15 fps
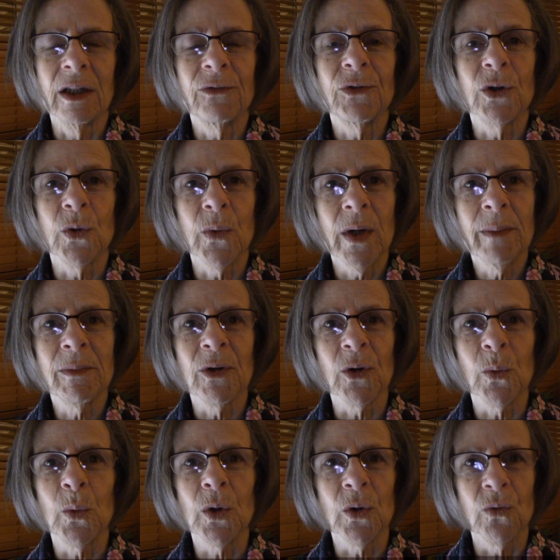if your grandmother
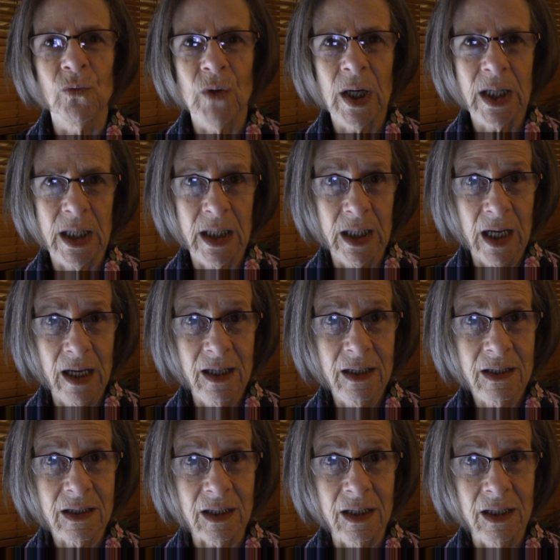wouldn't
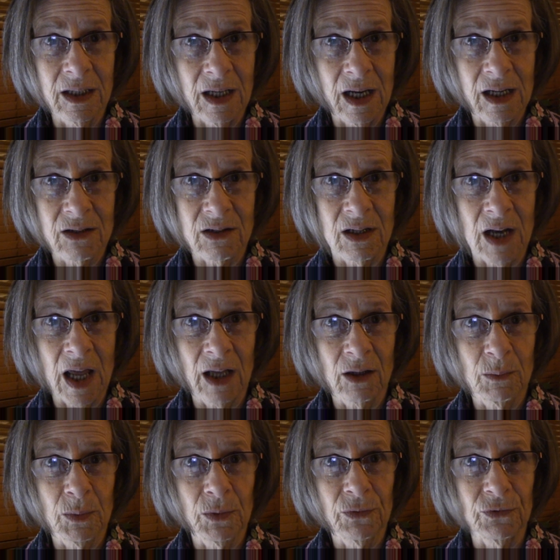recognize it as an
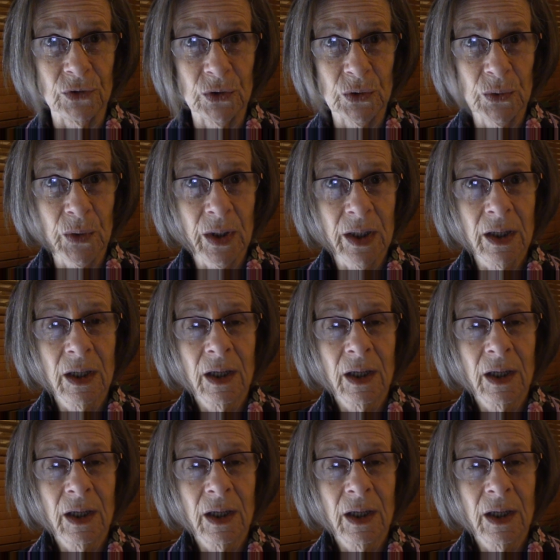edible food,